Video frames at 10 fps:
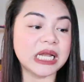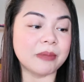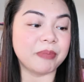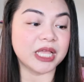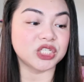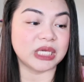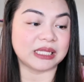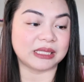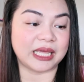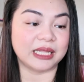Lip and Cheek
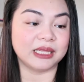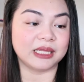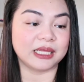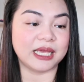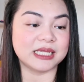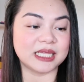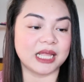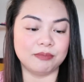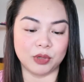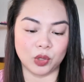Tint Kiss
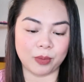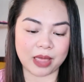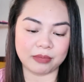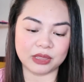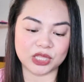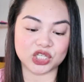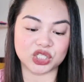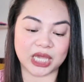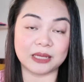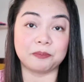and Bloom. I'm in the
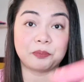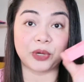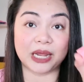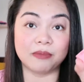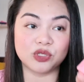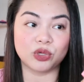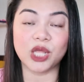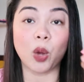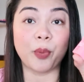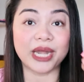shade Cream. So,
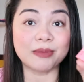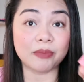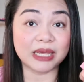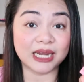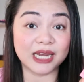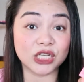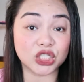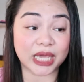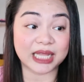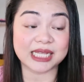hindi ako pwedeng mamili ng
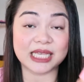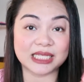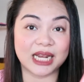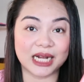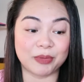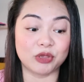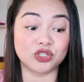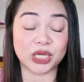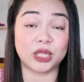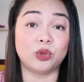shade kasi isa lang naman
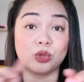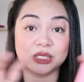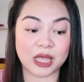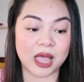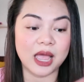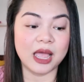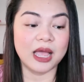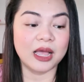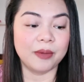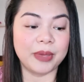yung shade dun sa
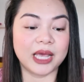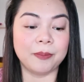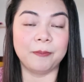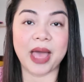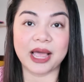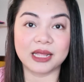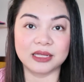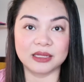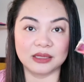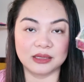makeup bag
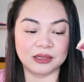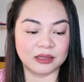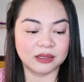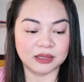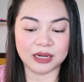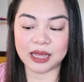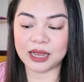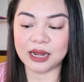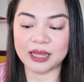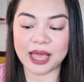na
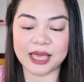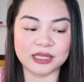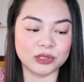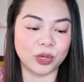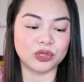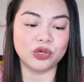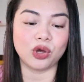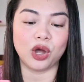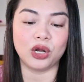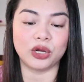nakalagay. So, ito
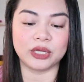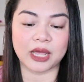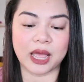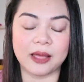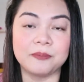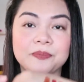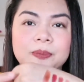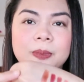yung color niya.